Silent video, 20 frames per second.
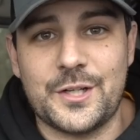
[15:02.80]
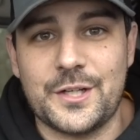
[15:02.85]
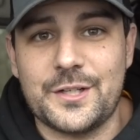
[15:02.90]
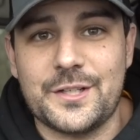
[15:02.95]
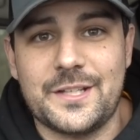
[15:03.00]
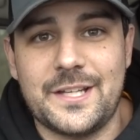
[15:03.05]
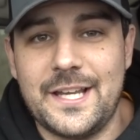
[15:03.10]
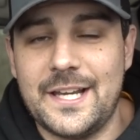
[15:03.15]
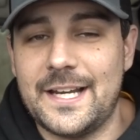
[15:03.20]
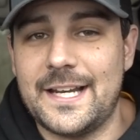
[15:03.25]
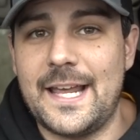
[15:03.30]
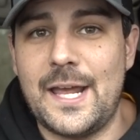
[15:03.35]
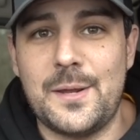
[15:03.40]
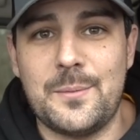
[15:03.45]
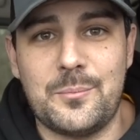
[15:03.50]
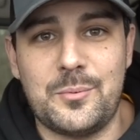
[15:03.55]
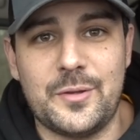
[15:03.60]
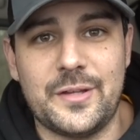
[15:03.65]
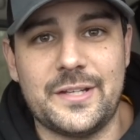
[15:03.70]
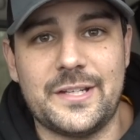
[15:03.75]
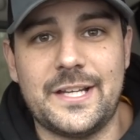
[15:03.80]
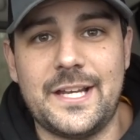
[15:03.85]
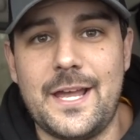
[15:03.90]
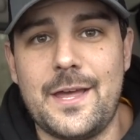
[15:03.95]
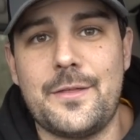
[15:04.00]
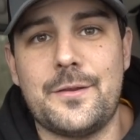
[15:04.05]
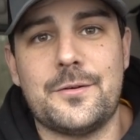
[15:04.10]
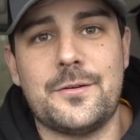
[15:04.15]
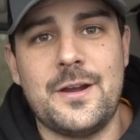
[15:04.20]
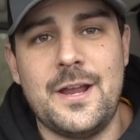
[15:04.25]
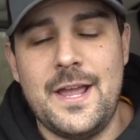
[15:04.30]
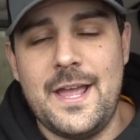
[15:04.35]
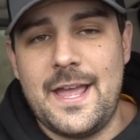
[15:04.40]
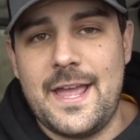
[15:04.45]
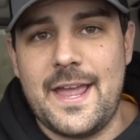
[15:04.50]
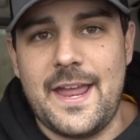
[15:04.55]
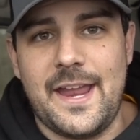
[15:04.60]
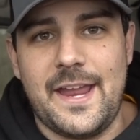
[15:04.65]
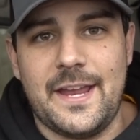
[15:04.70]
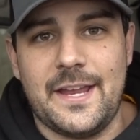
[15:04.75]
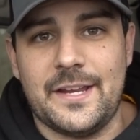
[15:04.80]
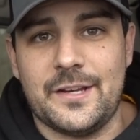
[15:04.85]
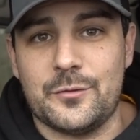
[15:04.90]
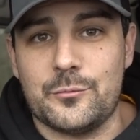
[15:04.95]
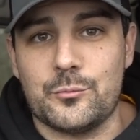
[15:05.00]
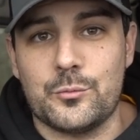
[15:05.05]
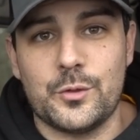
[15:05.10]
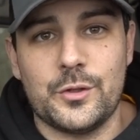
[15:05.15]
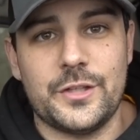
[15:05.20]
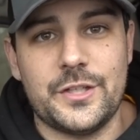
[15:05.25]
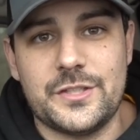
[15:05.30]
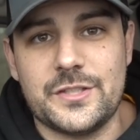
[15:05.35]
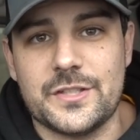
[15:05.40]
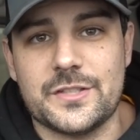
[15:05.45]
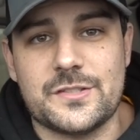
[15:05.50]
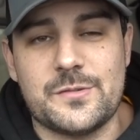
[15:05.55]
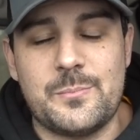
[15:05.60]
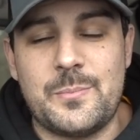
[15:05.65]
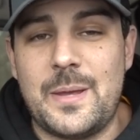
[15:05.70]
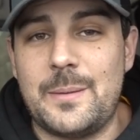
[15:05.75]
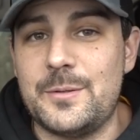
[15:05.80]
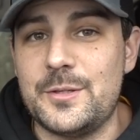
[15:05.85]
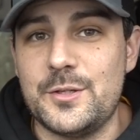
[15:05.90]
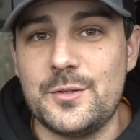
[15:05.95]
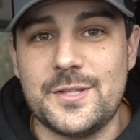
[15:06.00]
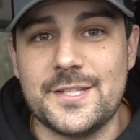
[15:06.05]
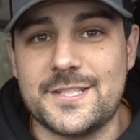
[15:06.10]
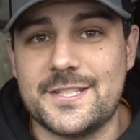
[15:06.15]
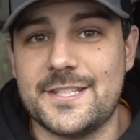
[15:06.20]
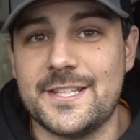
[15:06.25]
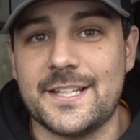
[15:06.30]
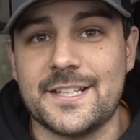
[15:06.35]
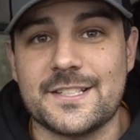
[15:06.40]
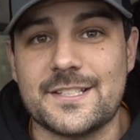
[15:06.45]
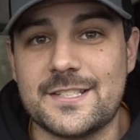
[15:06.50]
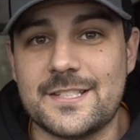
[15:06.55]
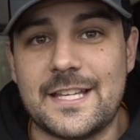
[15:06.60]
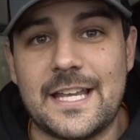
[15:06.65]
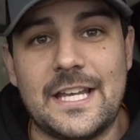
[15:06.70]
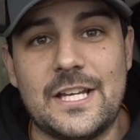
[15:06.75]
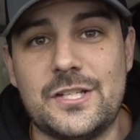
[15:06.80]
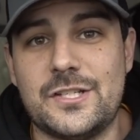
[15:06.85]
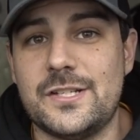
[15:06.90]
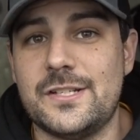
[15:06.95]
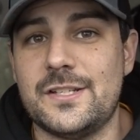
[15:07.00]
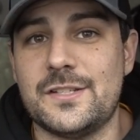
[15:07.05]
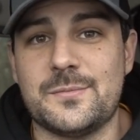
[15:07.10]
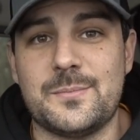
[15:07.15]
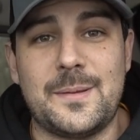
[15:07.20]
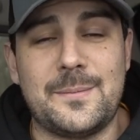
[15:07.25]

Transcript: gonna get a game plan together and really just maybe do this thing in stages.